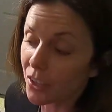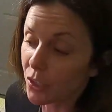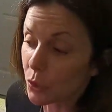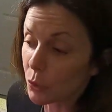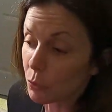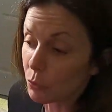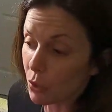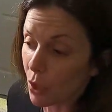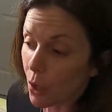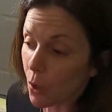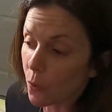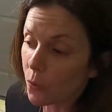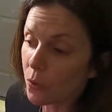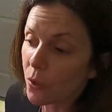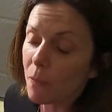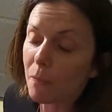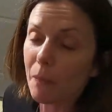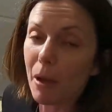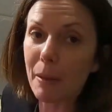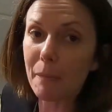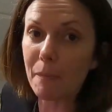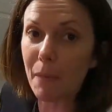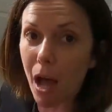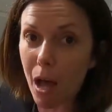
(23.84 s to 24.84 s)
you know
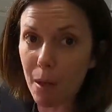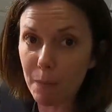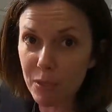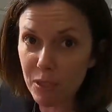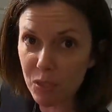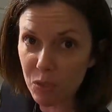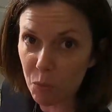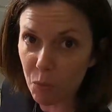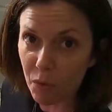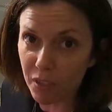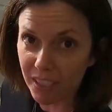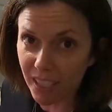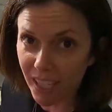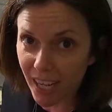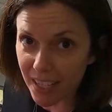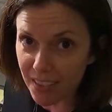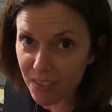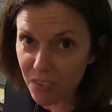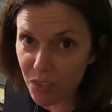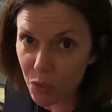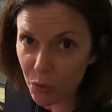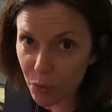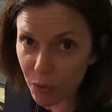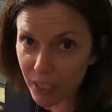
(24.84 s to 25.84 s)
that my mom is the one that
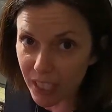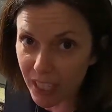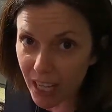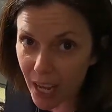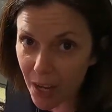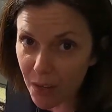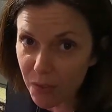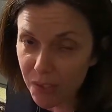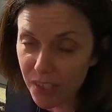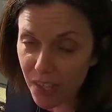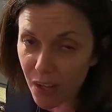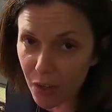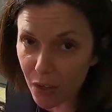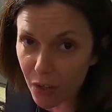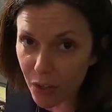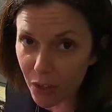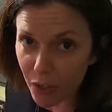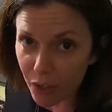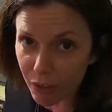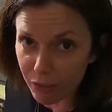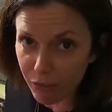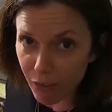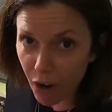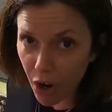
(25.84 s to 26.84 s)
has the greenhouse out on
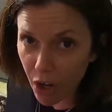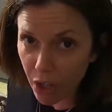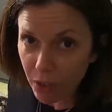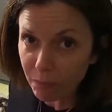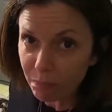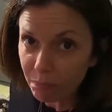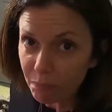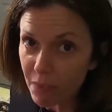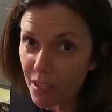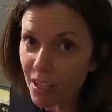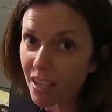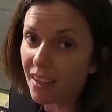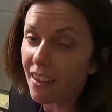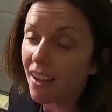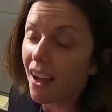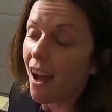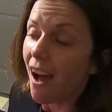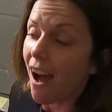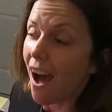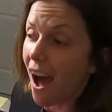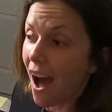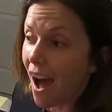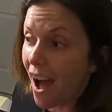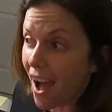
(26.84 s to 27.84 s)
her farm.
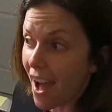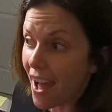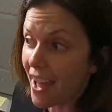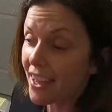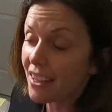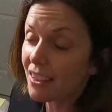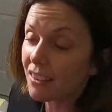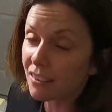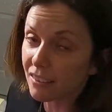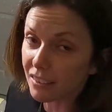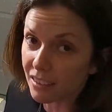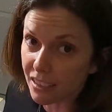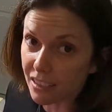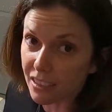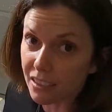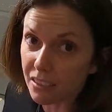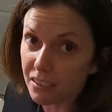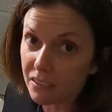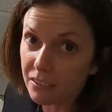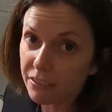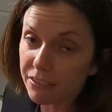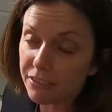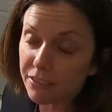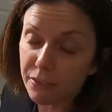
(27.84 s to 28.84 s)
I
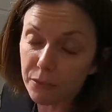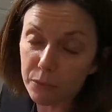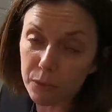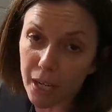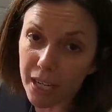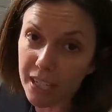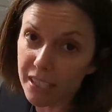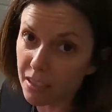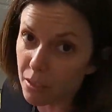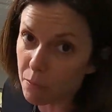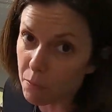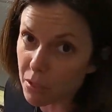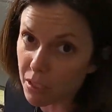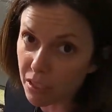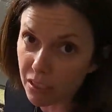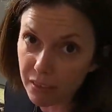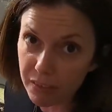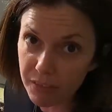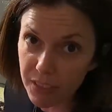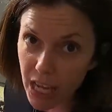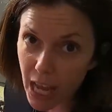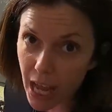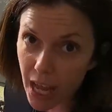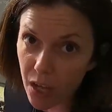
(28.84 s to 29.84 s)
live right in the middle
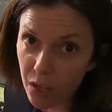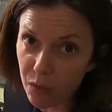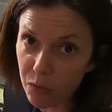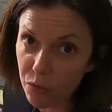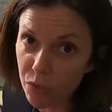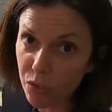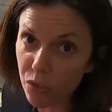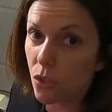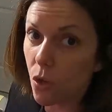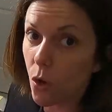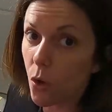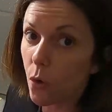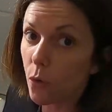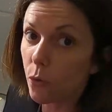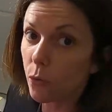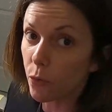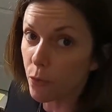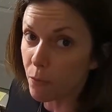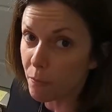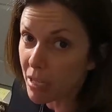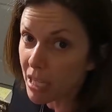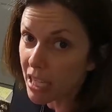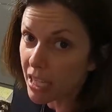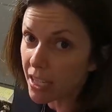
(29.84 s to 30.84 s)
of town. So
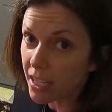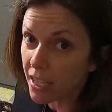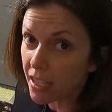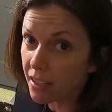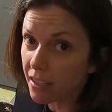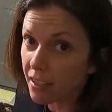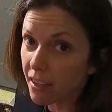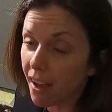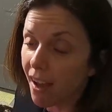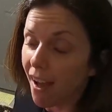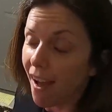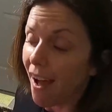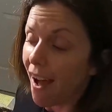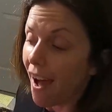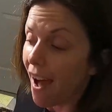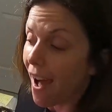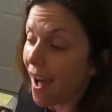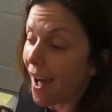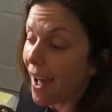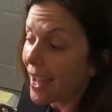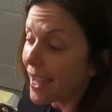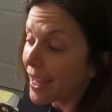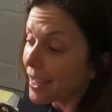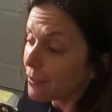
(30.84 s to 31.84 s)
for me,
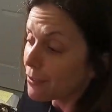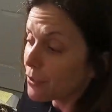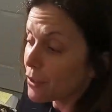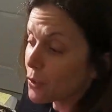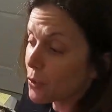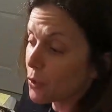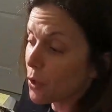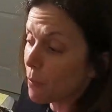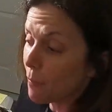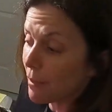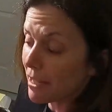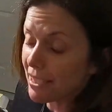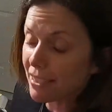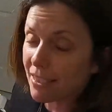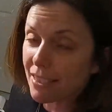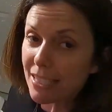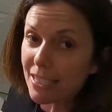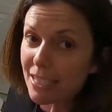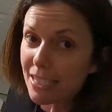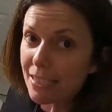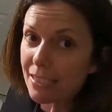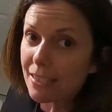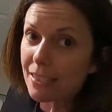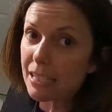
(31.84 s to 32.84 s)
I have to grow my
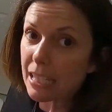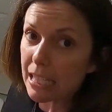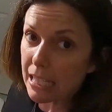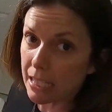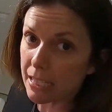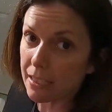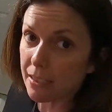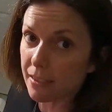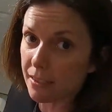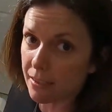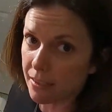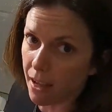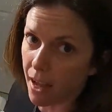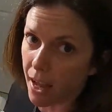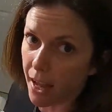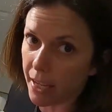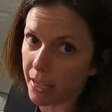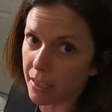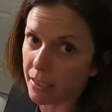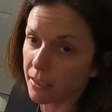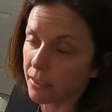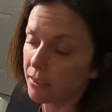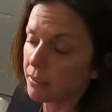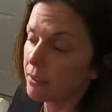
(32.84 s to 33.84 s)
seeds
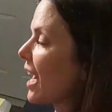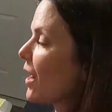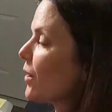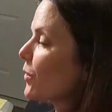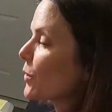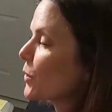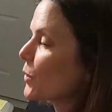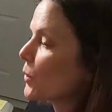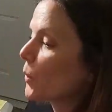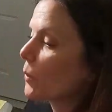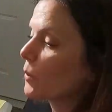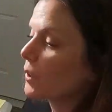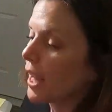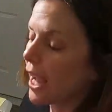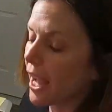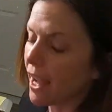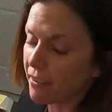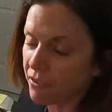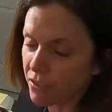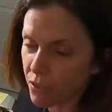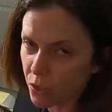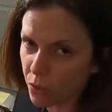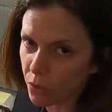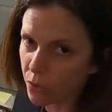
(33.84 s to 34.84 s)
inside. Now, you don't
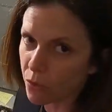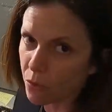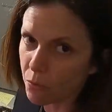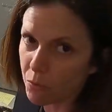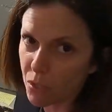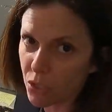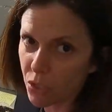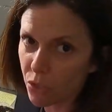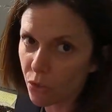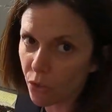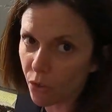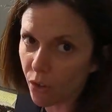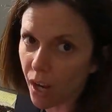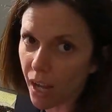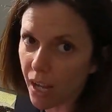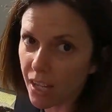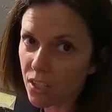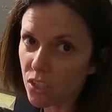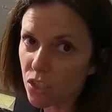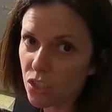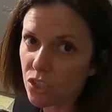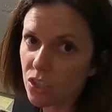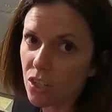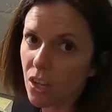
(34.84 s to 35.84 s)
have to grow them in your
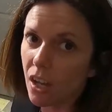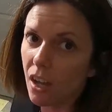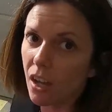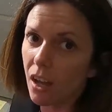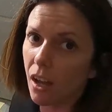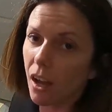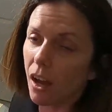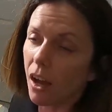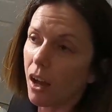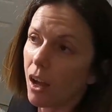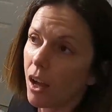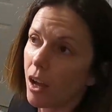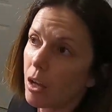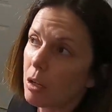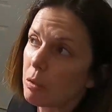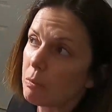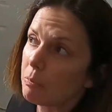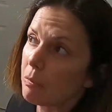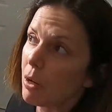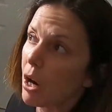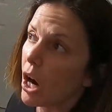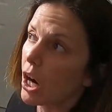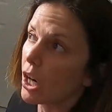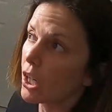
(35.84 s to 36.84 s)
garage.
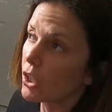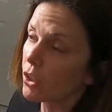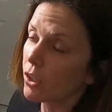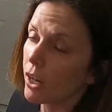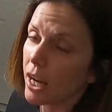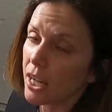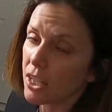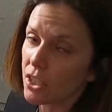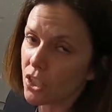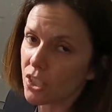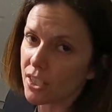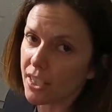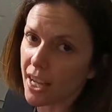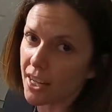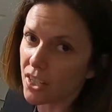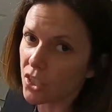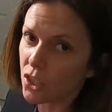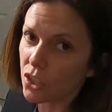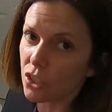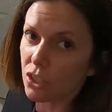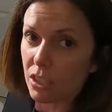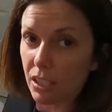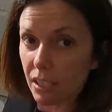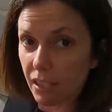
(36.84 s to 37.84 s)
Our garage is
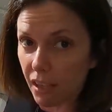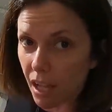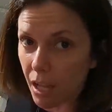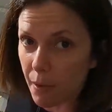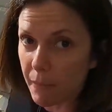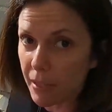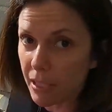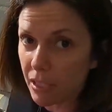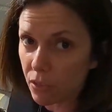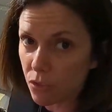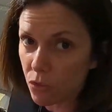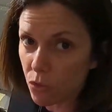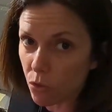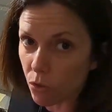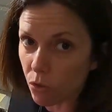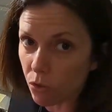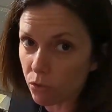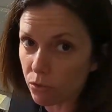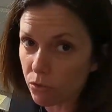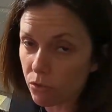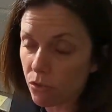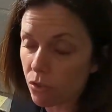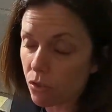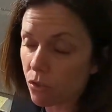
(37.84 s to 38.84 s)
actually climate
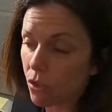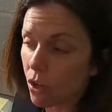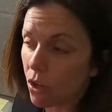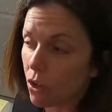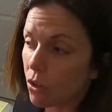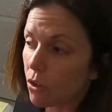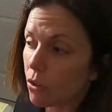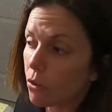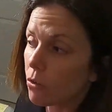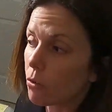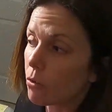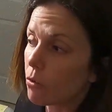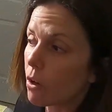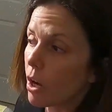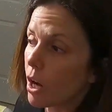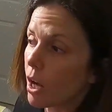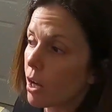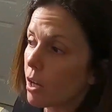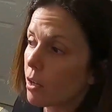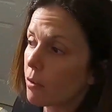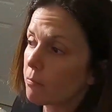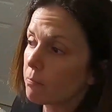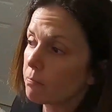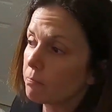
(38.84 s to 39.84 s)
controlled.
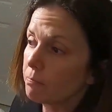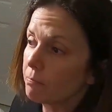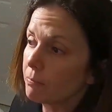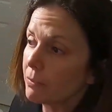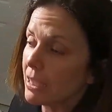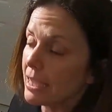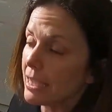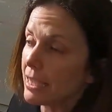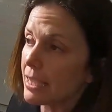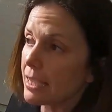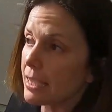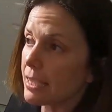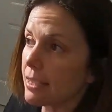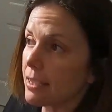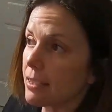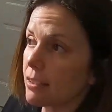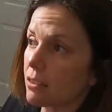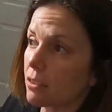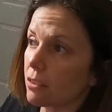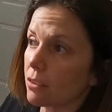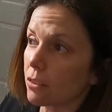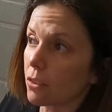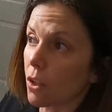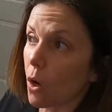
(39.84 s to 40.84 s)
So, because it's
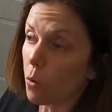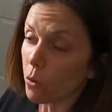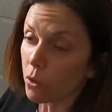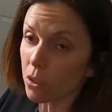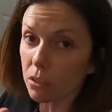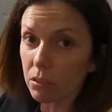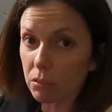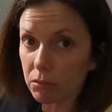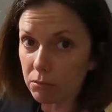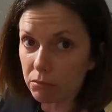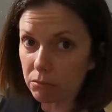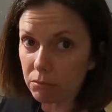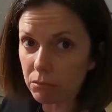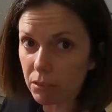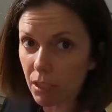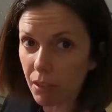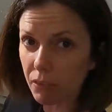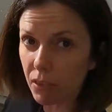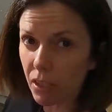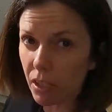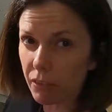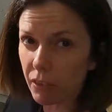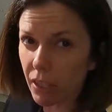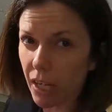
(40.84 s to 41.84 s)
in the lower
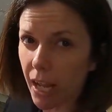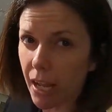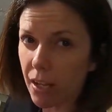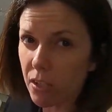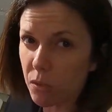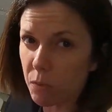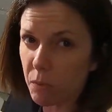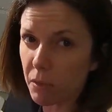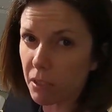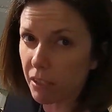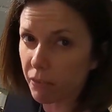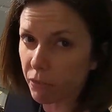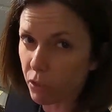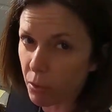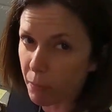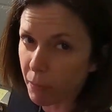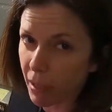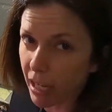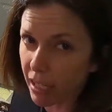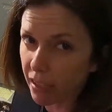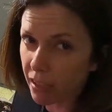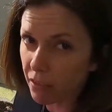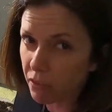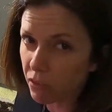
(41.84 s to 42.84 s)
level of our house, we live in a
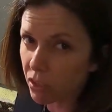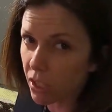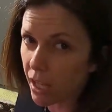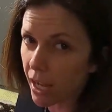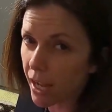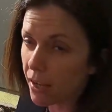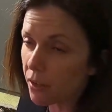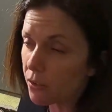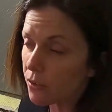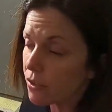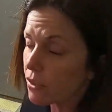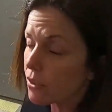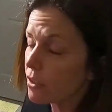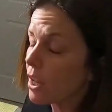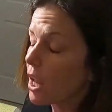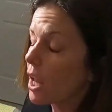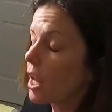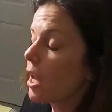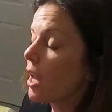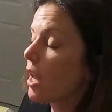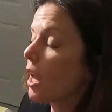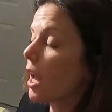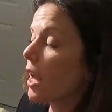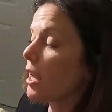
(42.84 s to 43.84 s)
bi-level house.
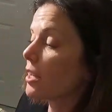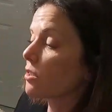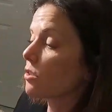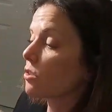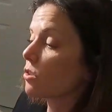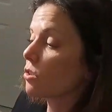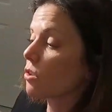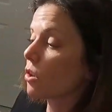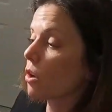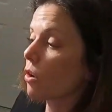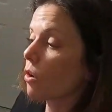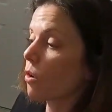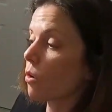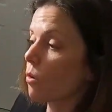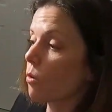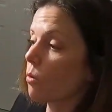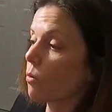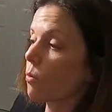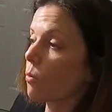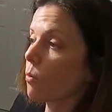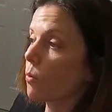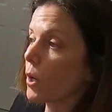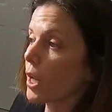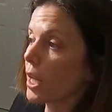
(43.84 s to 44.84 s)
And
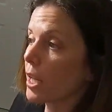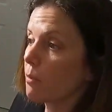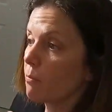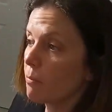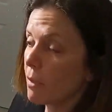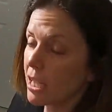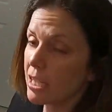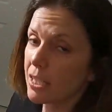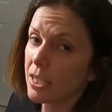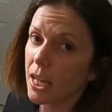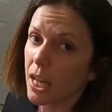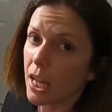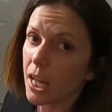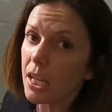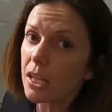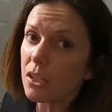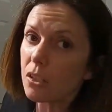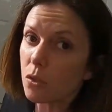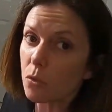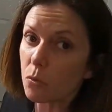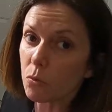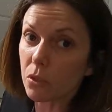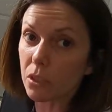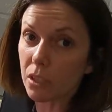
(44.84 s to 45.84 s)
so it
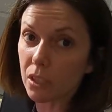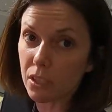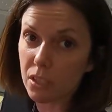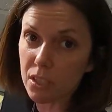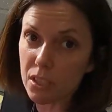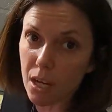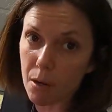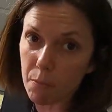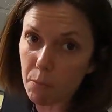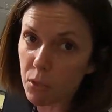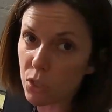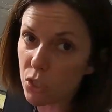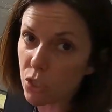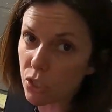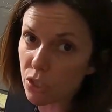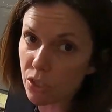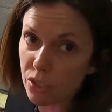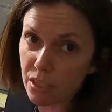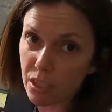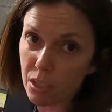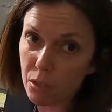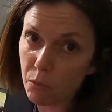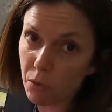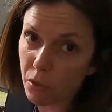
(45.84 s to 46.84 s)
maintains really good
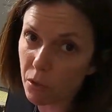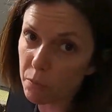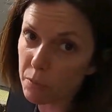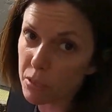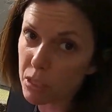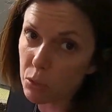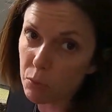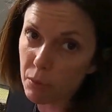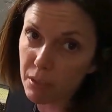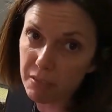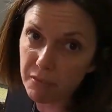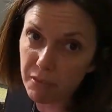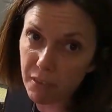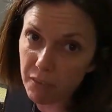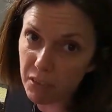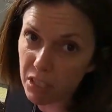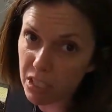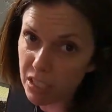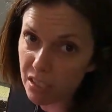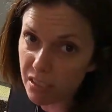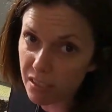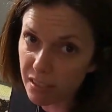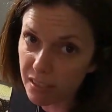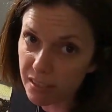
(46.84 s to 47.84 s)
temperatures, anywhere between
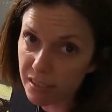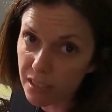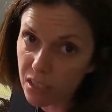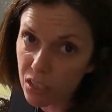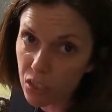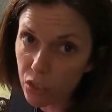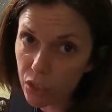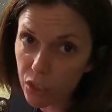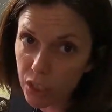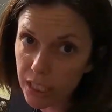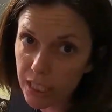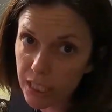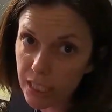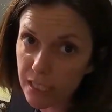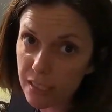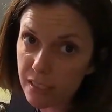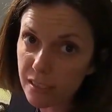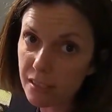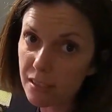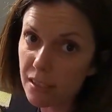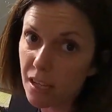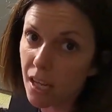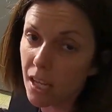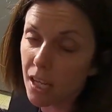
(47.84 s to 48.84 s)
50 and 60
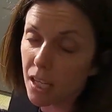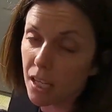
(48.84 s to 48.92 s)
degrees